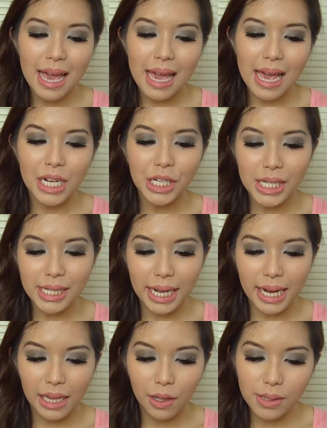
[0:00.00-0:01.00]
And she
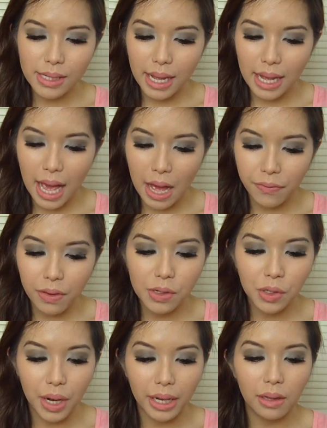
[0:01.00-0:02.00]
said, Hello, Say, have
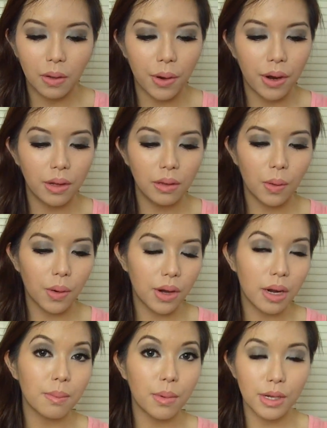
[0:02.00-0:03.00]
you tried
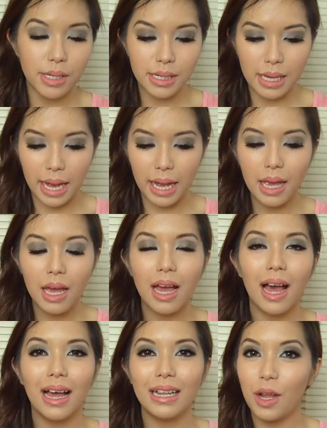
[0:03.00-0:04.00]
Laura Mercier?
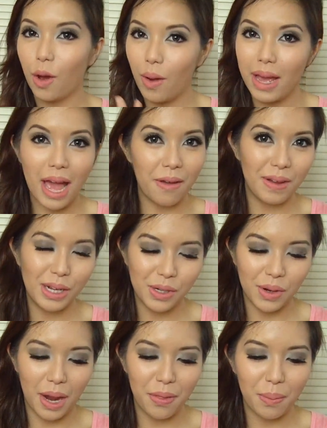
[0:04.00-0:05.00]
No, I
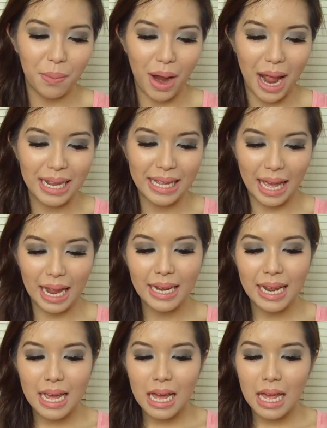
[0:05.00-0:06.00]
haven't tried the brand
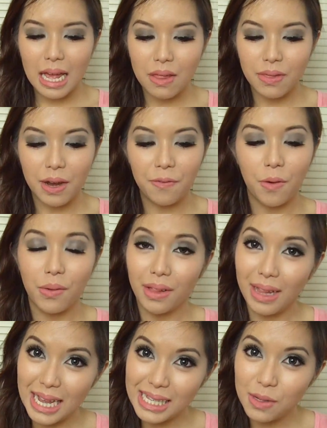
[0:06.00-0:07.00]
yet. And then for
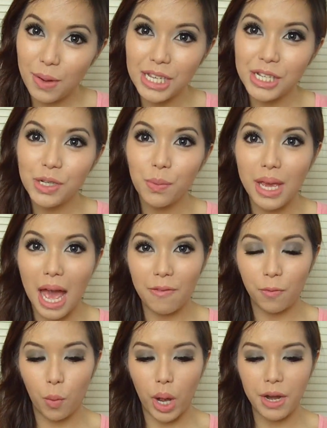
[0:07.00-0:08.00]
the last question, we
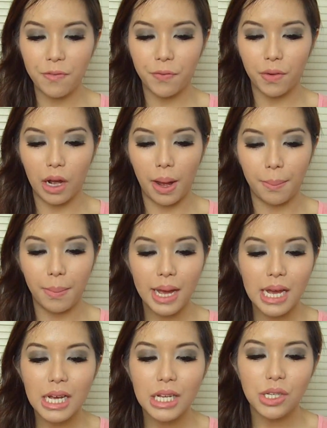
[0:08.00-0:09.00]
have one from
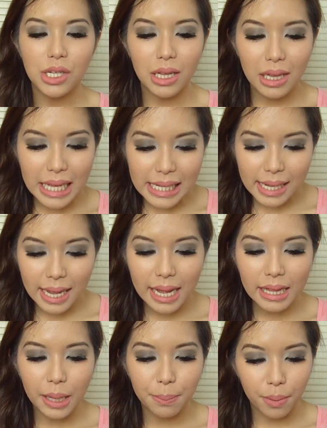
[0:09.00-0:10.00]

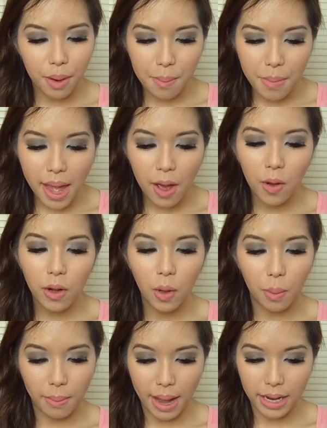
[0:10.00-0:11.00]
Jeliza
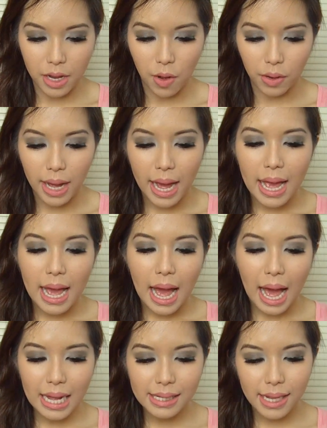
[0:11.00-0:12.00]
Tabermejo Lomaniog.
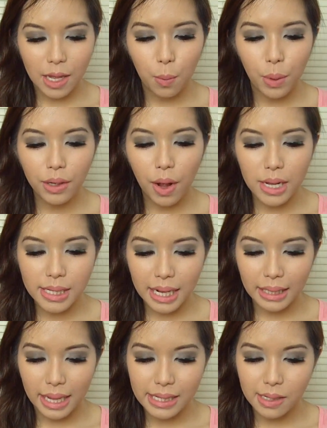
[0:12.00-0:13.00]
Hi, Say, what
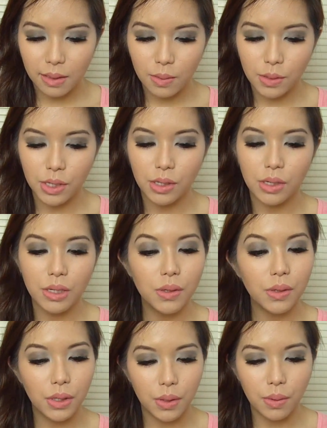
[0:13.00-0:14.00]
contact lens solution do
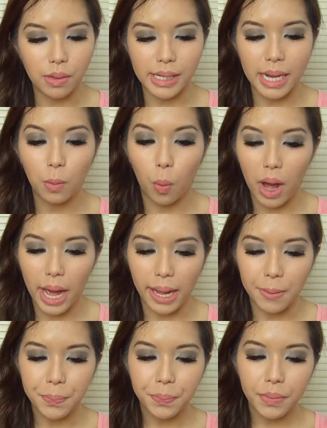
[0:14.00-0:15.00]
you use and
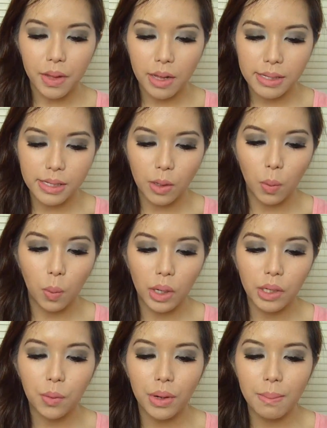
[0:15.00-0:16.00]
why? Also,
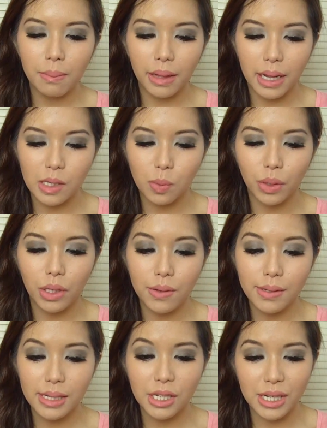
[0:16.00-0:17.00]
what cream blush would
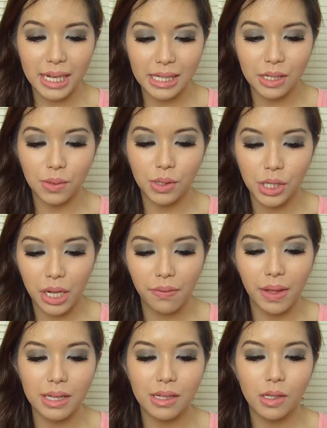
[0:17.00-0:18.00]
you suggest to
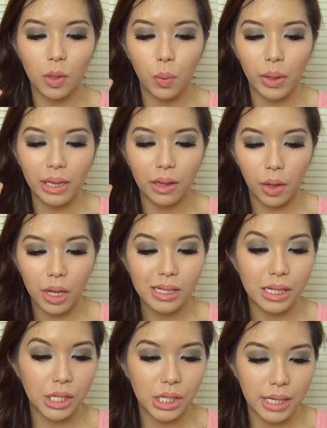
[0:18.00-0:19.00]
achieve that dewy look
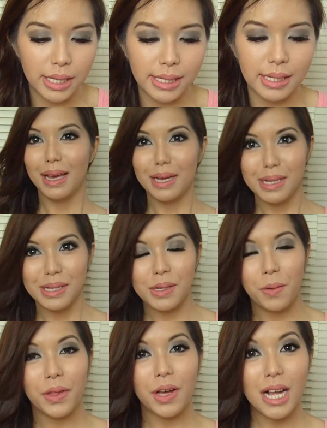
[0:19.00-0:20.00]
sa cheeks?
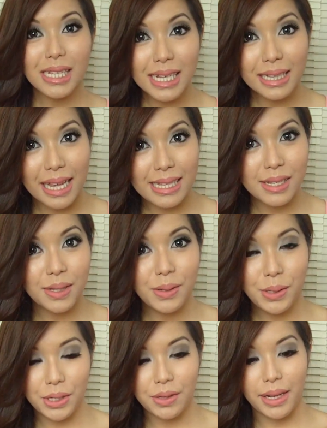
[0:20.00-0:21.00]
So the contact lens
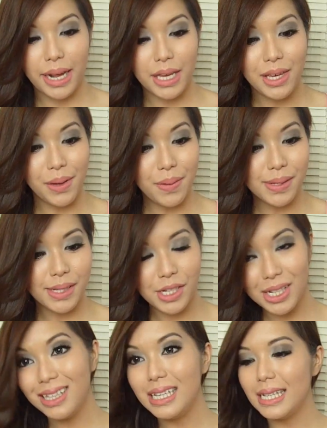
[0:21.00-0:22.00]
solution that I use,
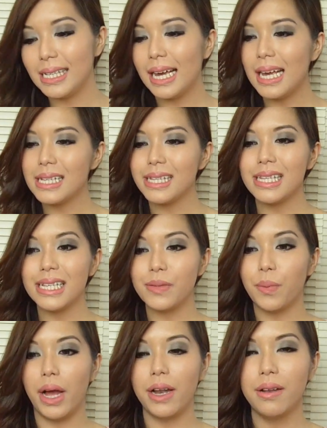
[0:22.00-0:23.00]
Jeliza, is
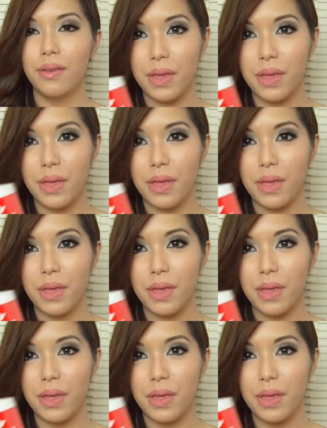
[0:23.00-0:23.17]
this one.